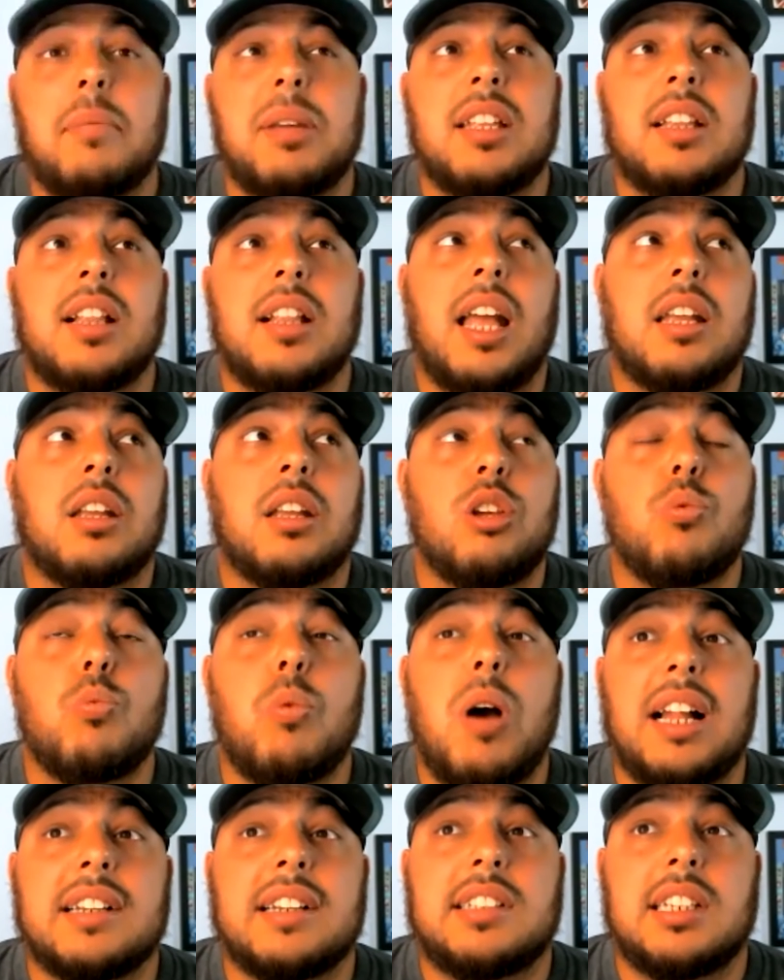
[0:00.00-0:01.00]
mean, like, you
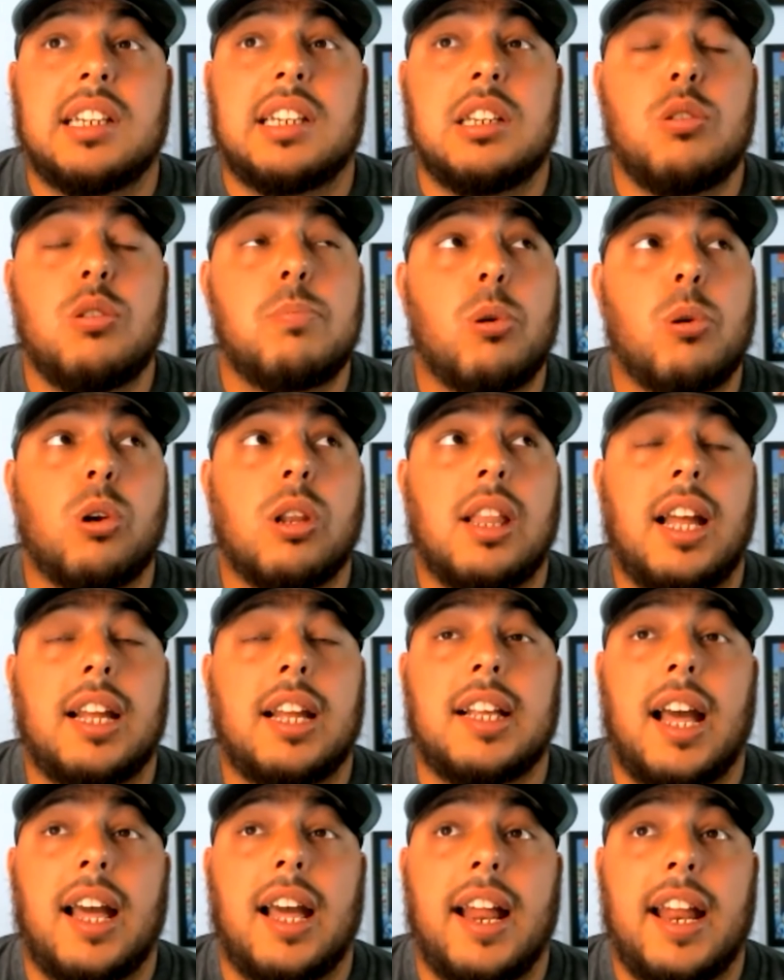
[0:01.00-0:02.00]
watched it and you borderline
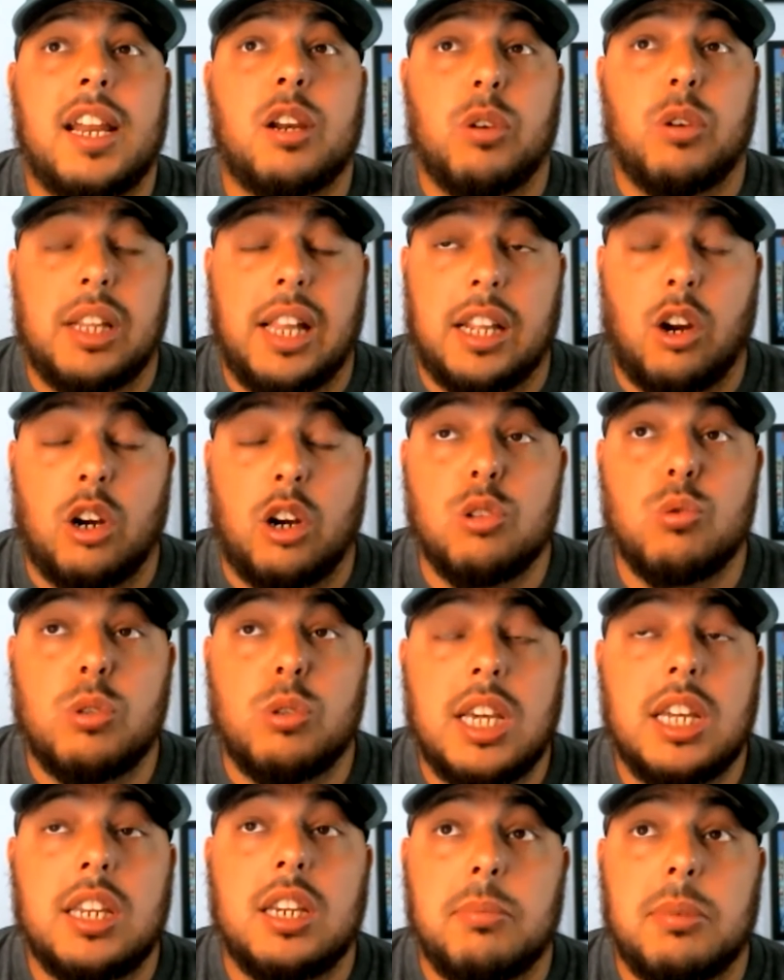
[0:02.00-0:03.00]
got angry. Like, are you
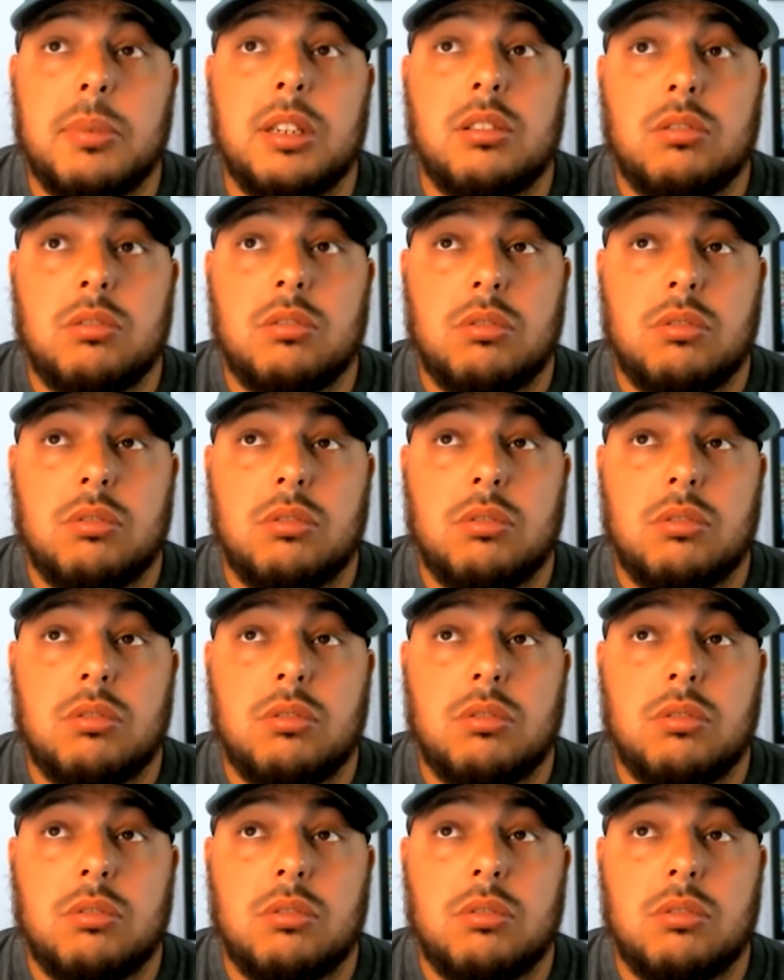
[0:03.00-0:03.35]
kidding me?